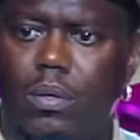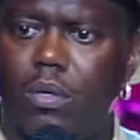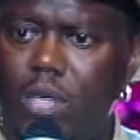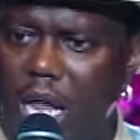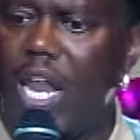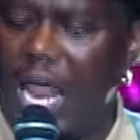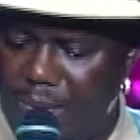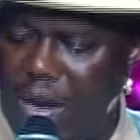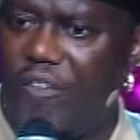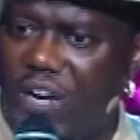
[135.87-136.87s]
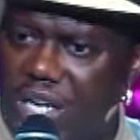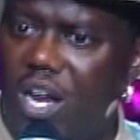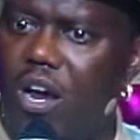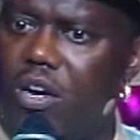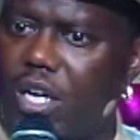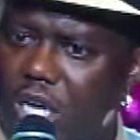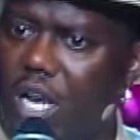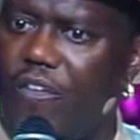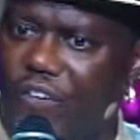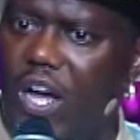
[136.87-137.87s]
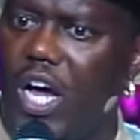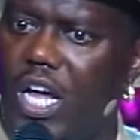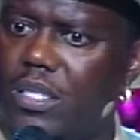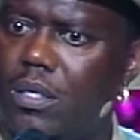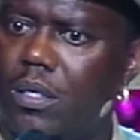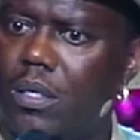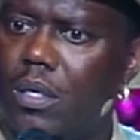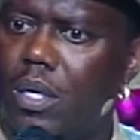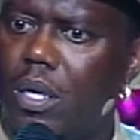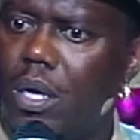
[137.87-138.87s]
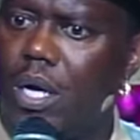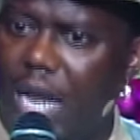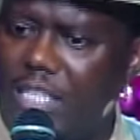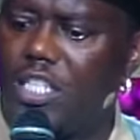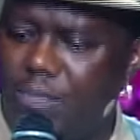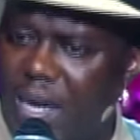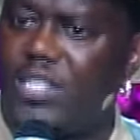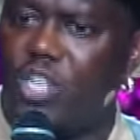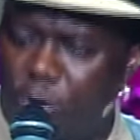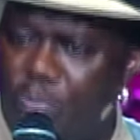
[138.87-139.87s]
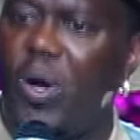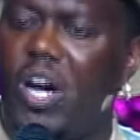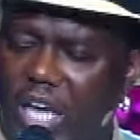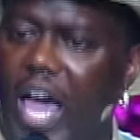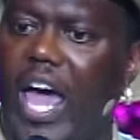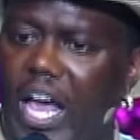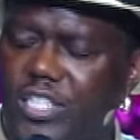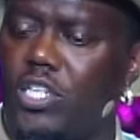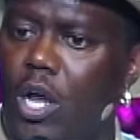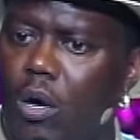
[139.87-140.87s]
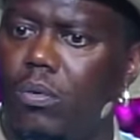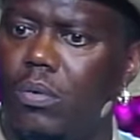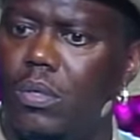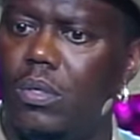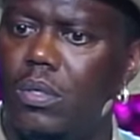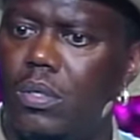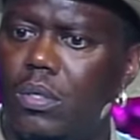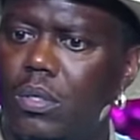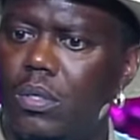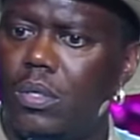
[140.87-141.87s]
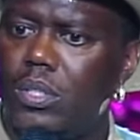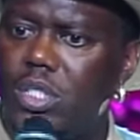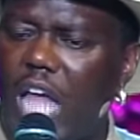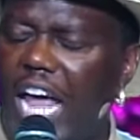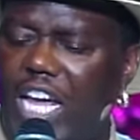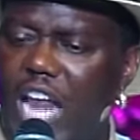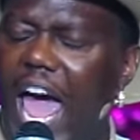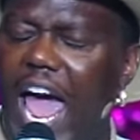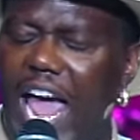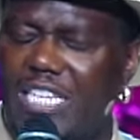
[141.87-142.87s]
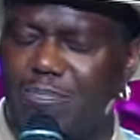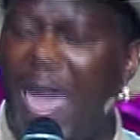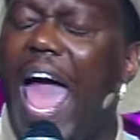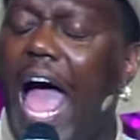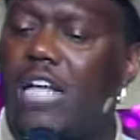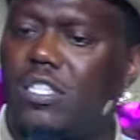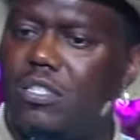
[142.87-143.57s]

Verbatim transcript: You got a lot of motherfucking nerve to cut a fart. And I just met your punk ass, you know? Stinking ass, bitch.